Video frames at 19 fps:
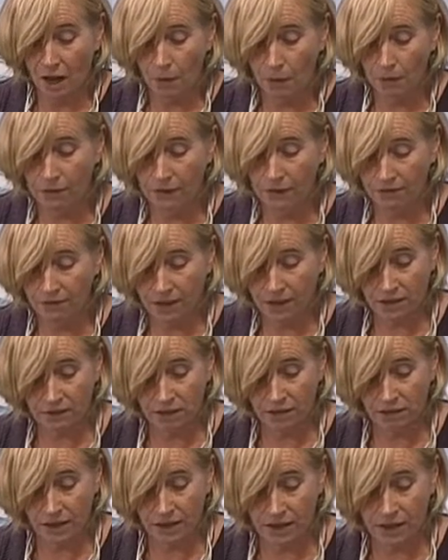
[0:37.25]
with the effect of
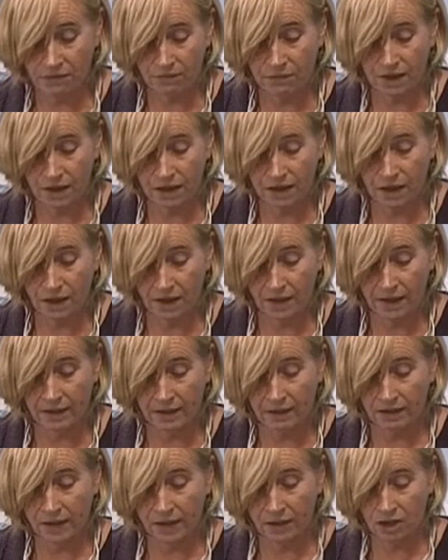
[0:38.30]
effectively denying
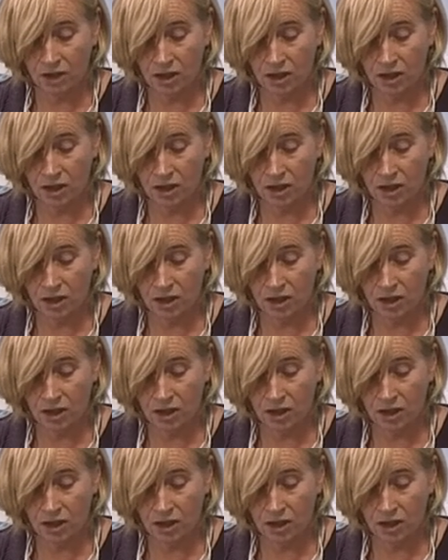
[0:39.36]
that